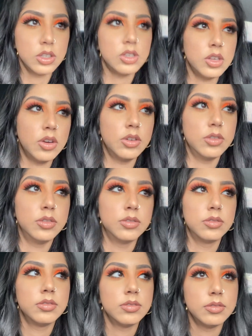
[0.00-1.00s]

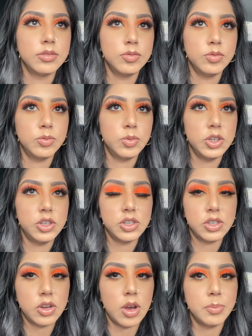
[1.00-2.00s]
So we're just
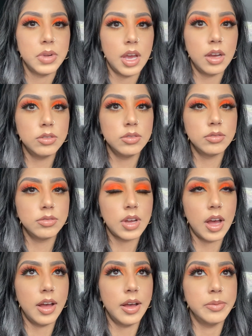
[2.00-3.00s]
stopped now
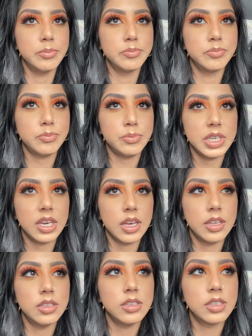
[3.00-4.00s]
um,
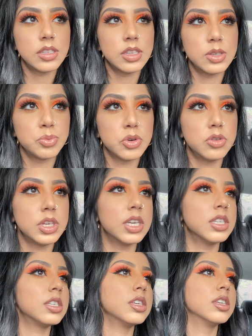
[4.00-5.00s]
because this
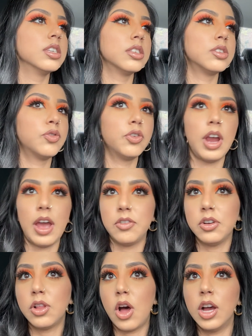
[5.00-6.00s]
protest is
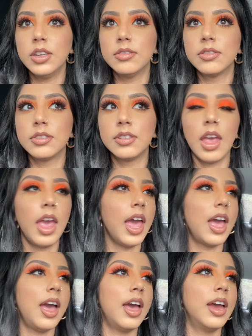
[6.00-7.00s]
forever long
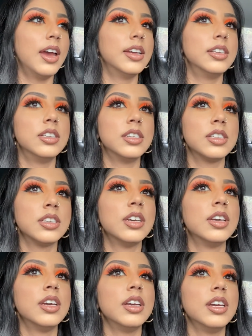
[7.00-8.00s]
and
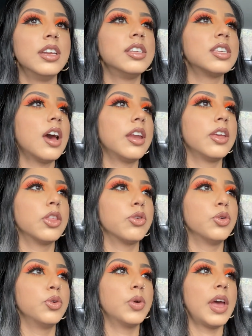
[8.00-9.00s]
it is cutting
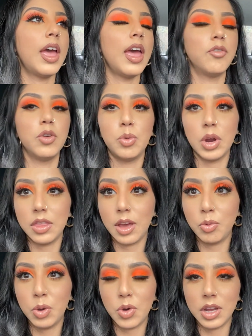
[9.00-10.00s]
through everywhere that
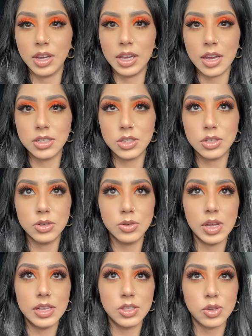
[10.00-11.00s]
we want to get to
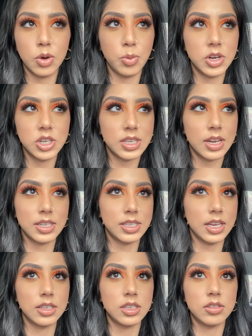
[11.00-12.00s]
and so we're just at a
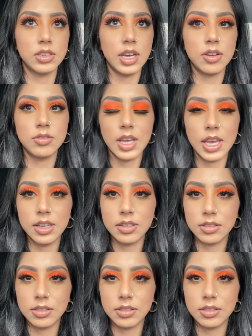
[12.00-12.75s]
standstill now like